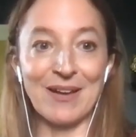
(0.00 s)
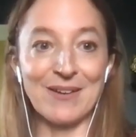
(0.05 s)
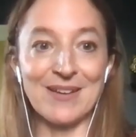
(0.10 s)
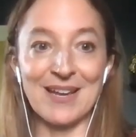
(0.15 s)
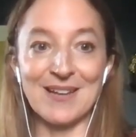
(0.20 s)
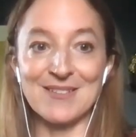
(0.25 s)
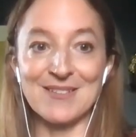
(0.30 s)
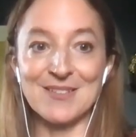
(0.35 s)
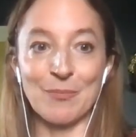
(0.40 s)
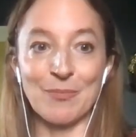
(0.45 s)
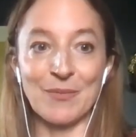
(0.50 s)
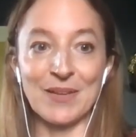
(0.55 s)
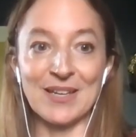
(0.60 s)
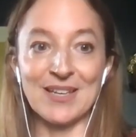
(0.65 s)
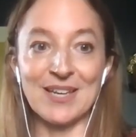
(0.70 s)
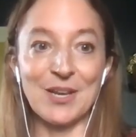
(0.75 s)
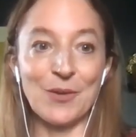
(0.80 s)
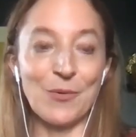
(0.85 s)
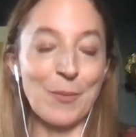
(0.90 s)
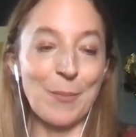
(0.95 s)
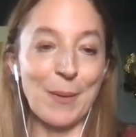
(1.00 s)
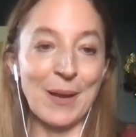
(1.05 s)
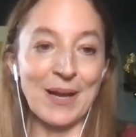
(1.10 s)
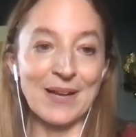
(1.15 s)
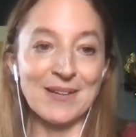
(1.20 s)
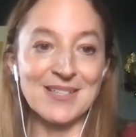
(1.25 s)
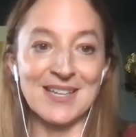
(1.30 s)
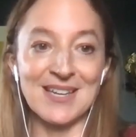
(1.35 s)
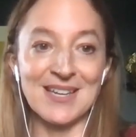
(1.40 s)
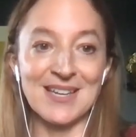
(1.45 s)
You found out something new
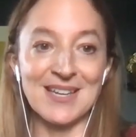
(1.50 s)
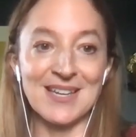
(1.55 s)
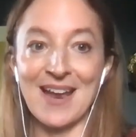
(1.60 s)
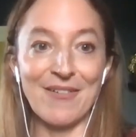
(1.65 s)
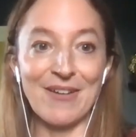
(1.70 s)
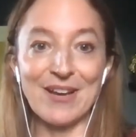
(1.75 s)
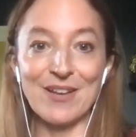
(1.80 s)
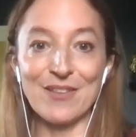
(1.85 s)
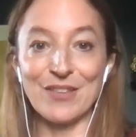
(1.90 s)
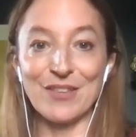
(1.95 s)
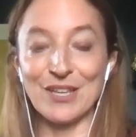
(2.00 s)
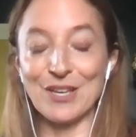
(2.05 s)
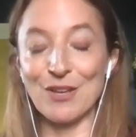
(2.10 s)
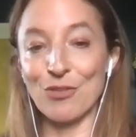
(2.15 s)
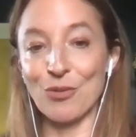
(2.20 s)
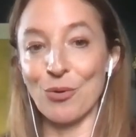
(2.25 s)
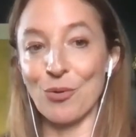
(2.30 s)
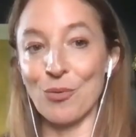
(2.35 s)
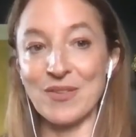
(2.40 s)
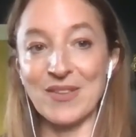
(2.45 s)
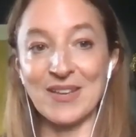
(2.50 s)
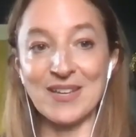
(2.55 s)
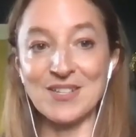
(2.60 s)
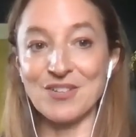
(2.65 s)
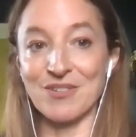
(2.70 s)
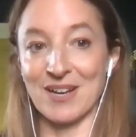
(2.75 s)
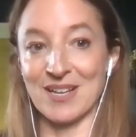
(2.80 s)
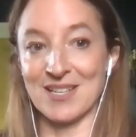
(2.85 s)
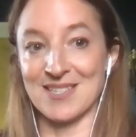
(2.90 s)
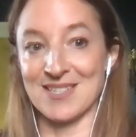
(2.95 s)
about an area that you thought
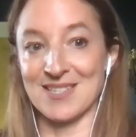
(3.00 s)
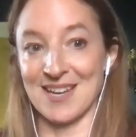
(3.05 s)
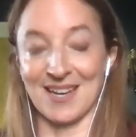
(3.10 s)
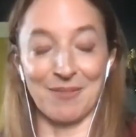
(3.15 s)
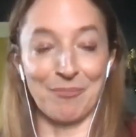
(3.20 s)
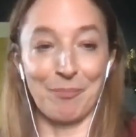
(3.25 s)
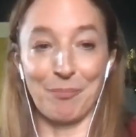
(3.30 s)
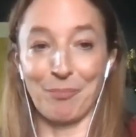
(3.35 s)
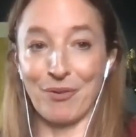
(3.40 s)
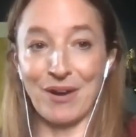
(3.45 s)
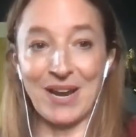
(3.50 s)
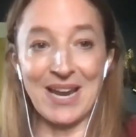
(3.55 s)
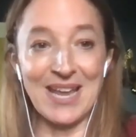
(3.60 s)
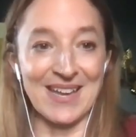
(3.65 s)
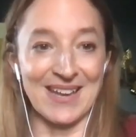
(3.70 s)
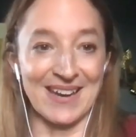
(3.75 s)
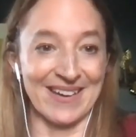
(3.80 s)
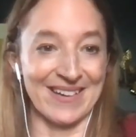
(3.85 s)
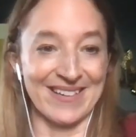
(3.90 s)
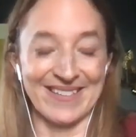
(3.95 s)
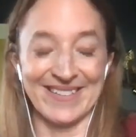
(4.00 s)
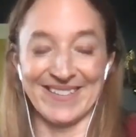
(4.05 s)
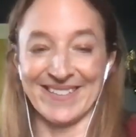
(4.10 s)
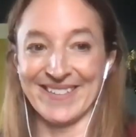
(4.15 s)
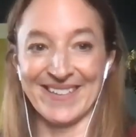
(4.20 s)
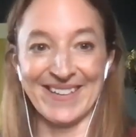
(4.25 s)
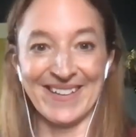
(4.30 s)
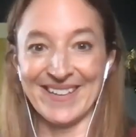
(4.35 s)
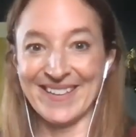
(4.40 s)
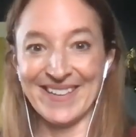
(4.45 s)
was interesting.
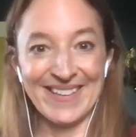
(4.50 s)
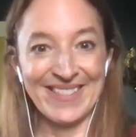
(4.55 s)
Brilliant.